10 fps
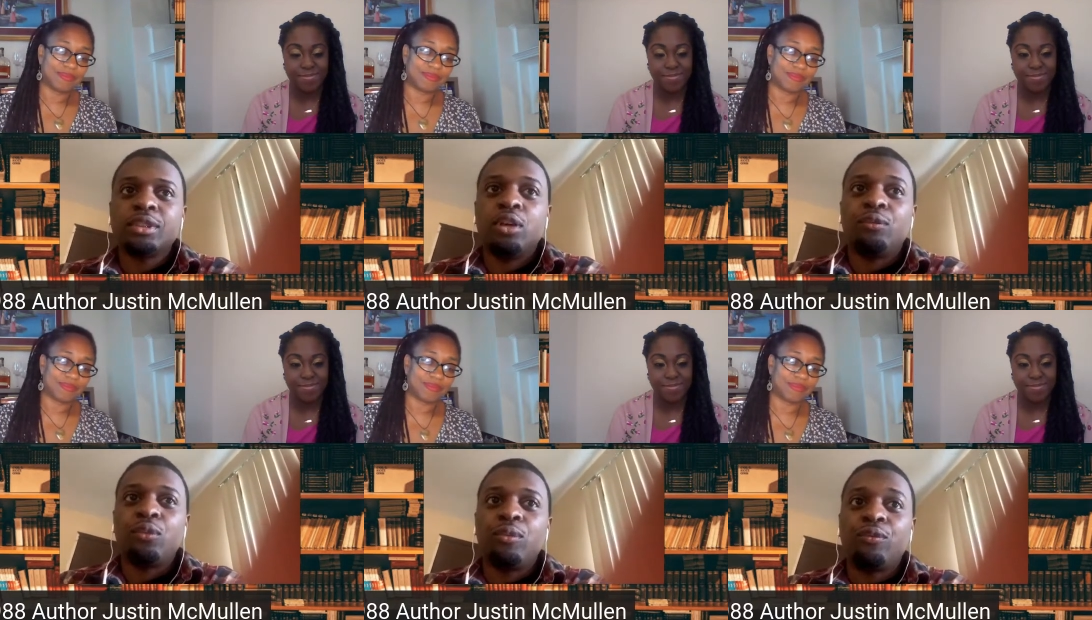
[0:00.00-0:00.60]

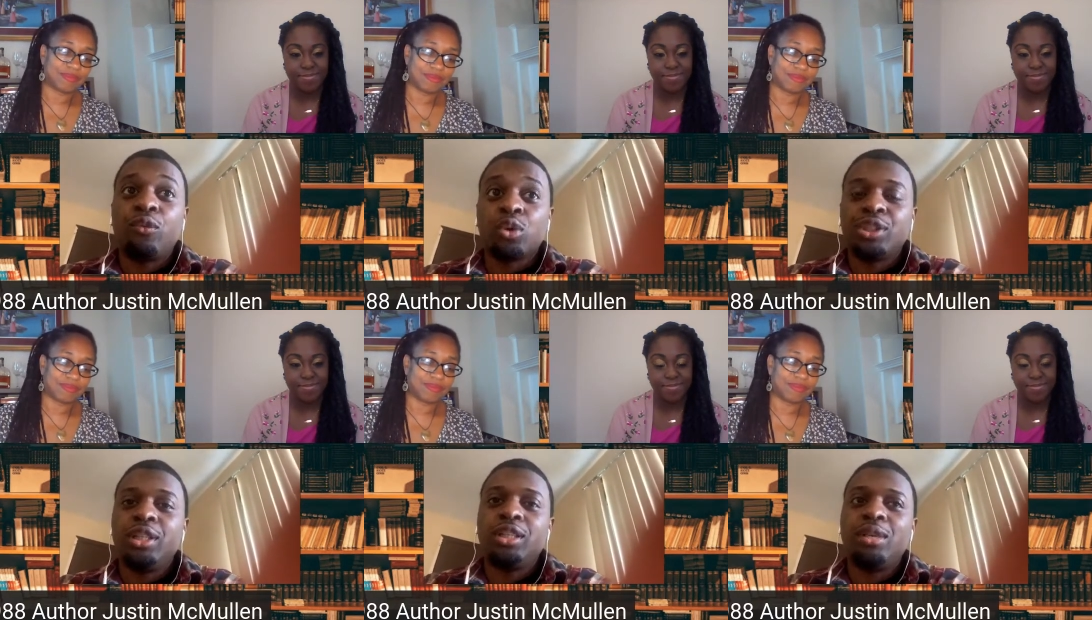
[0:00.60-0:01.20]

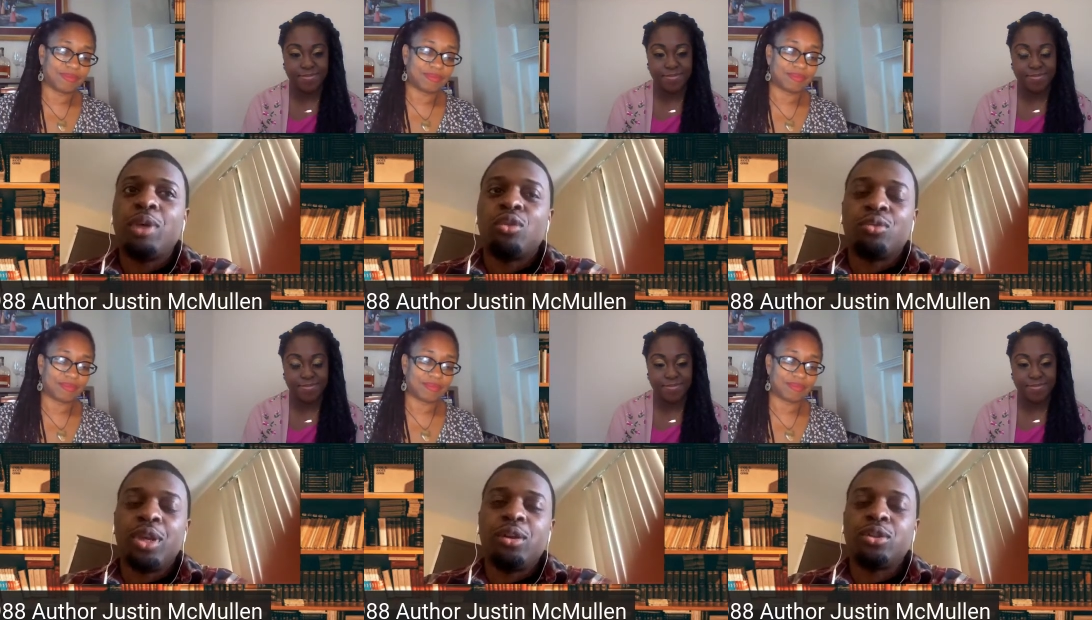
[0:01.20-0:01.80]
Speaker 1: unfortunately, my
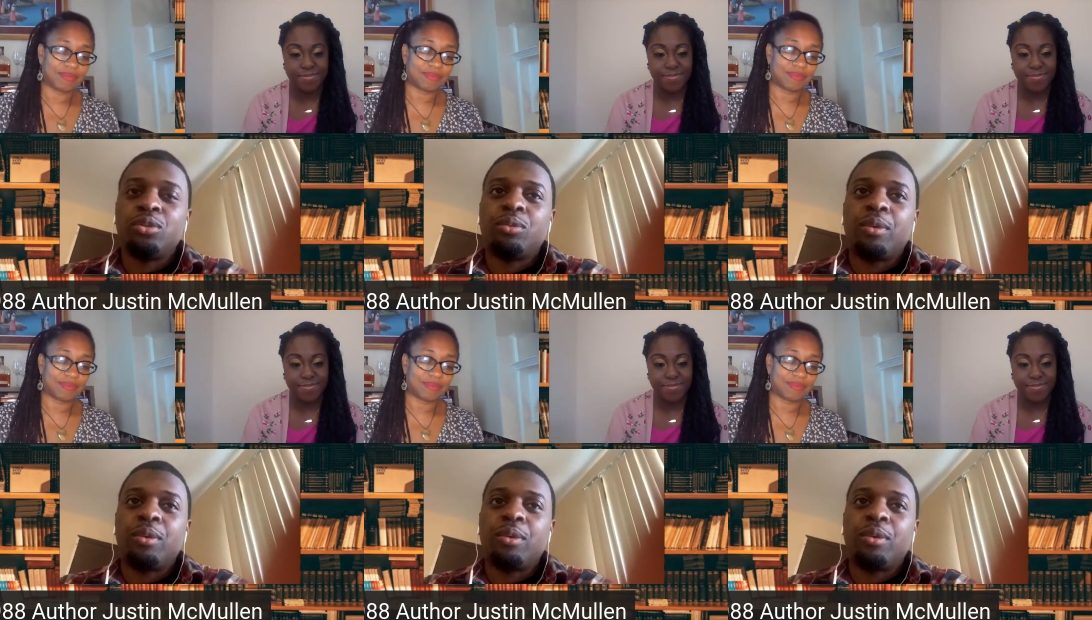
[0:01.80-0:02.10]
readers